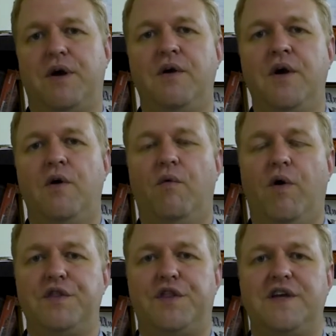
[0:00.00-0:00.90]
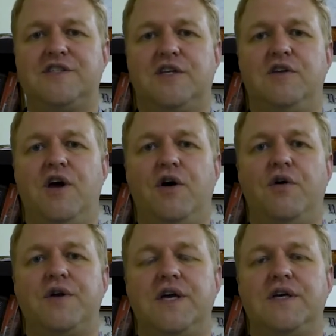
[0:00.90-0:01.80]
but one thing to
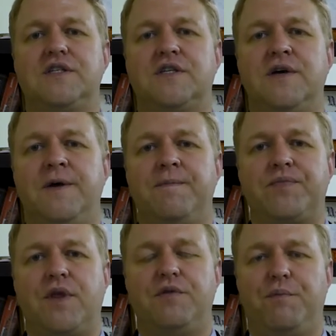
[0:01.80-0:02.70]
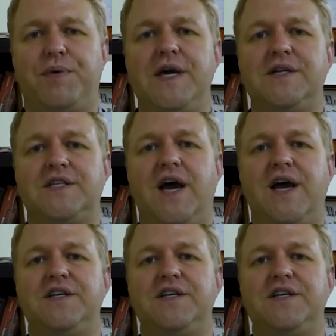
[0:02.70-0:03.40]
note is the pink Thai